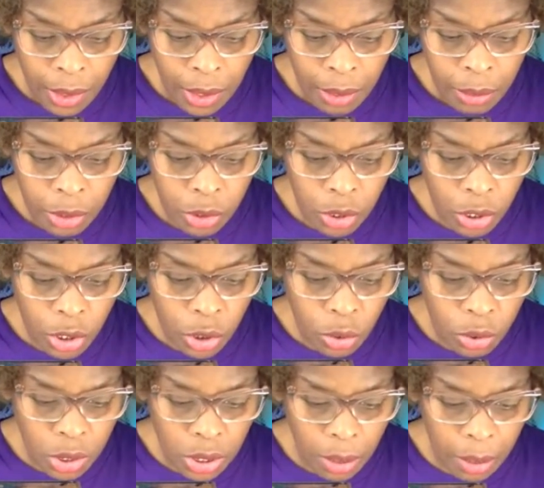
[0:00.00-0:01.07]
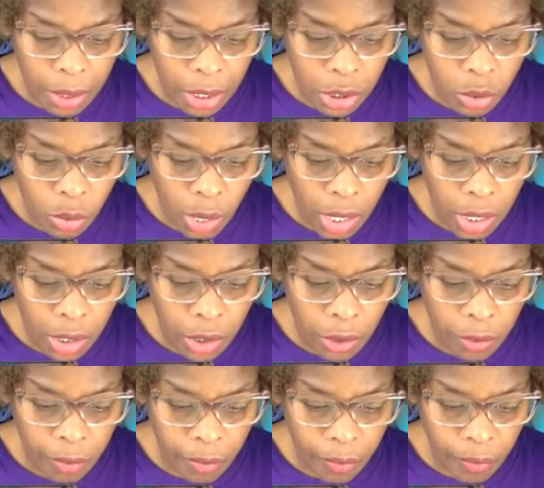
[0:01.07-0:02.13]
I'm just going to use some of this right here.
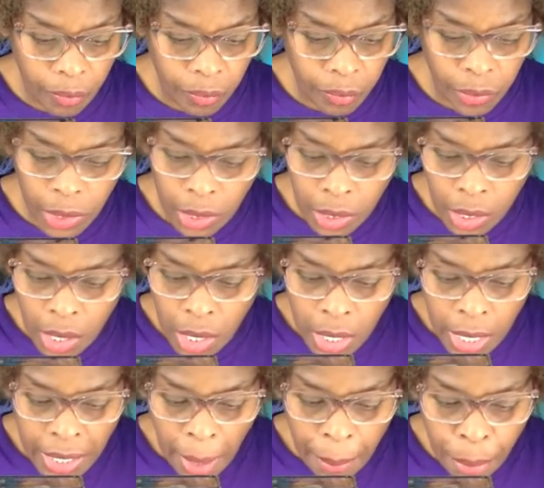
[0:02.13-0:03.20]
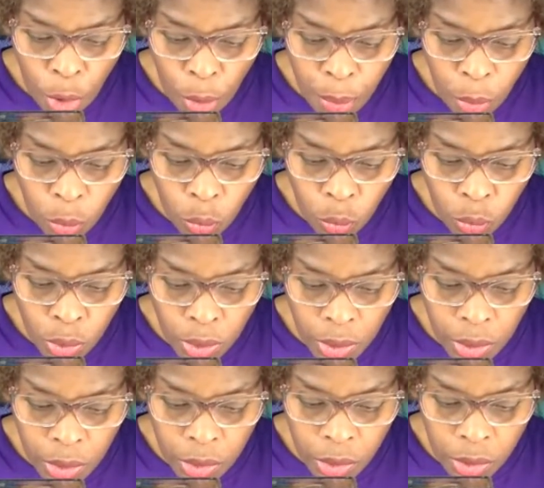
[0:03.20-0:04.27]
Yeah, that purple really
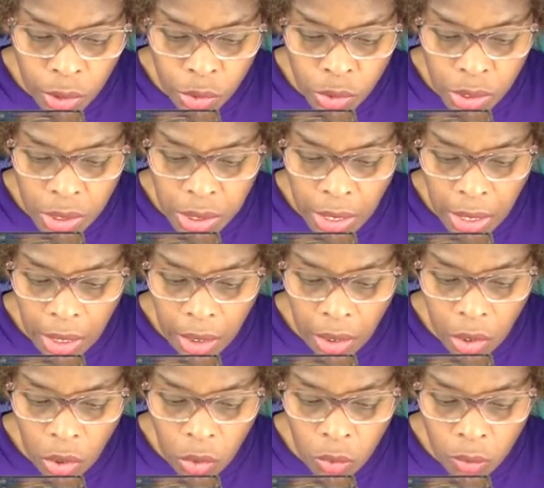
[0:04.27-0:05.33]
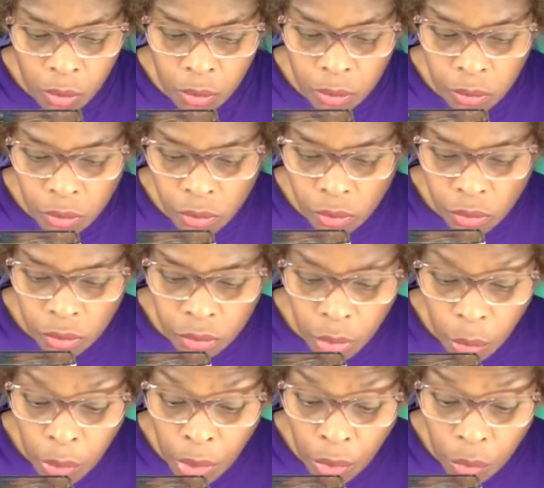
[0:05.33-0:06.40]
could use a second coat.
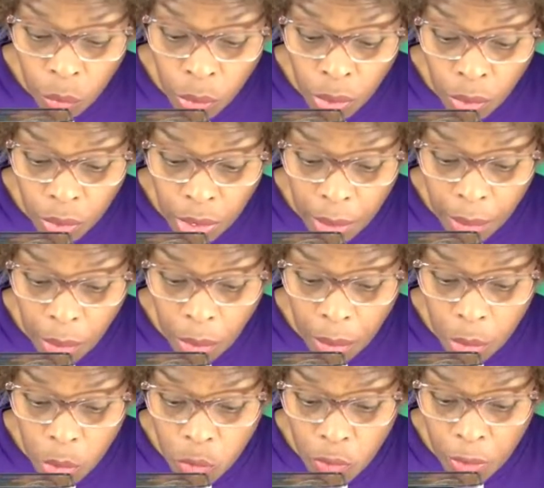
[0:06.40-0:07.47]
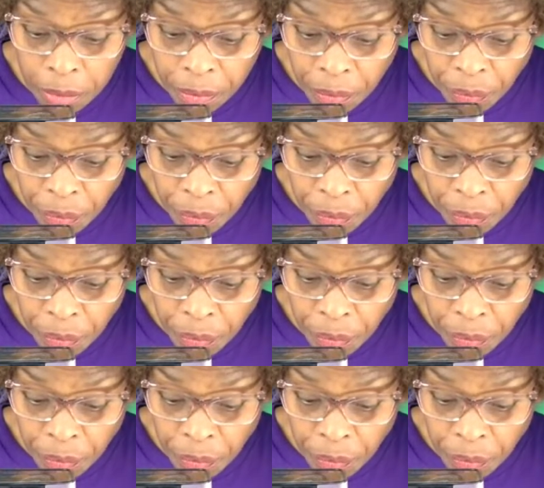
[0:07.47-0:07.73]
We're going to keep on moving.